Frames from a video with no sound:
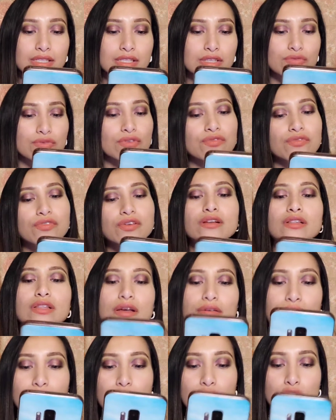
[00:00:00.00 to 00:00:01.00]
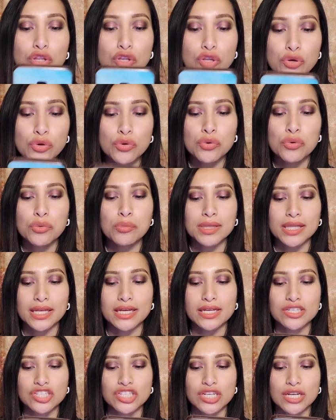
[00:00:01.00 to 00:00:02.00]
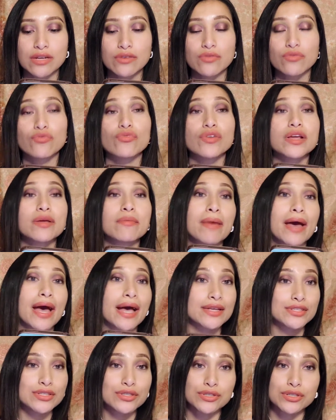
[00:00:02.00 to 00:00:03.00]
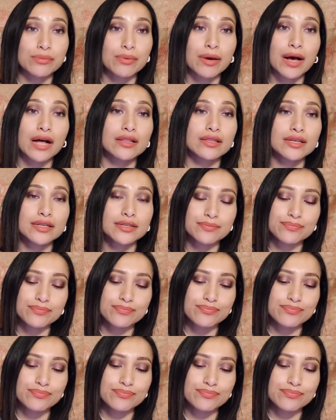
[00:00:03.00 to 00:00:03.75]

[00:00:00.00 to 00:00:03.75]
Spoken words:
the reveal of the new Plain Jane remastered palette.